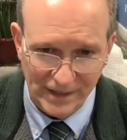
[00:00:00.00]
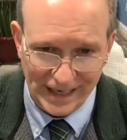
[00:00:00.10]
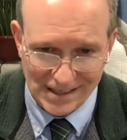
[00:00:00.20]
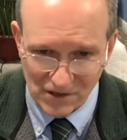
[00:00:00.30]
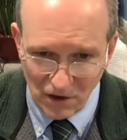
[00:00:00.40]

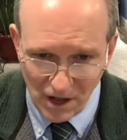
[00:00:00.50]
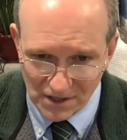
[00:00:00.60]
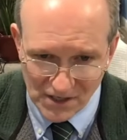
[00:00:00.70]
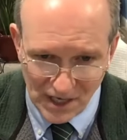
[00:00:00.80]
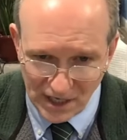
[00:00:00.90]
It's
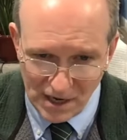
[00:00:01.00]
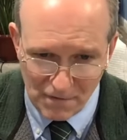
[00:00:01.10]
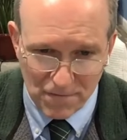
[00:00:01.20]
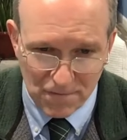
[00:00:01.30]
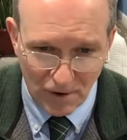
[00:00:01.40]
God. Seek ye
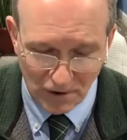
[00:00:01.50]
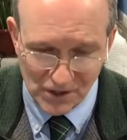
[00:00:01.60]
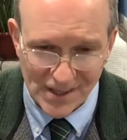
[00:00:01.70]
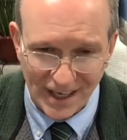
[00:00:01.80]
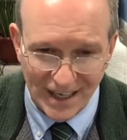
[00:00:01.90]

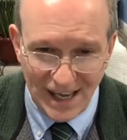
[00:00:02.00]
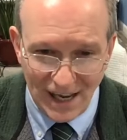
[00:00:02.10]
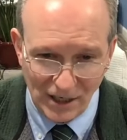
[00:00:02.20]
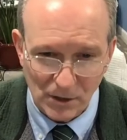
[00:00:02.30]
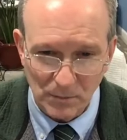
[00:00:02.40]
first the
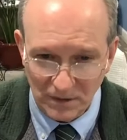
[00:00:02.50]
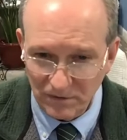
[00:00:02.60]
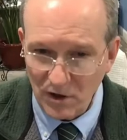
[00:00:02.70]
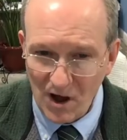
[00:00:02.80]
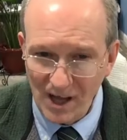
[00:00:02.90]
kingdom
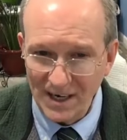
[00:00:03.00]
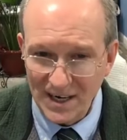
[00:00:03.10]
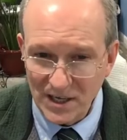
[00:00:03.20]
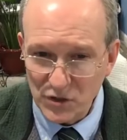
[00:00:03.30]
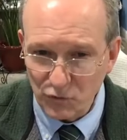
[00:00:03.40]
of God and
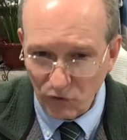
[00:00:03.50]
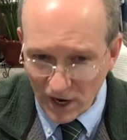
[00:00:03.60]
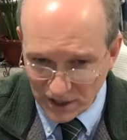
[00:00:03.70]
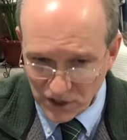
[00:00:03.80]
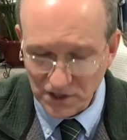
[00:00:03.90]
his
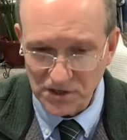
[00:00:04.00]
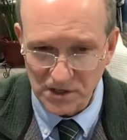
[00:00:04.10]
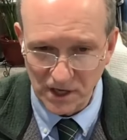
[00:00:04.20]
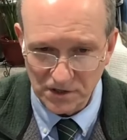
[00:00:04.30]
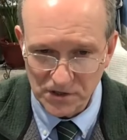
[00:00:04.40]

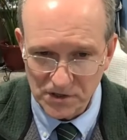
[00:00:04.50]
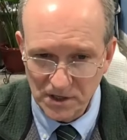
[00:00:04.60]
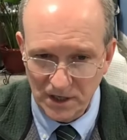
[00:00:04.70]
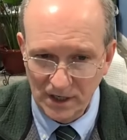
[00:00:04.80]
righteousness,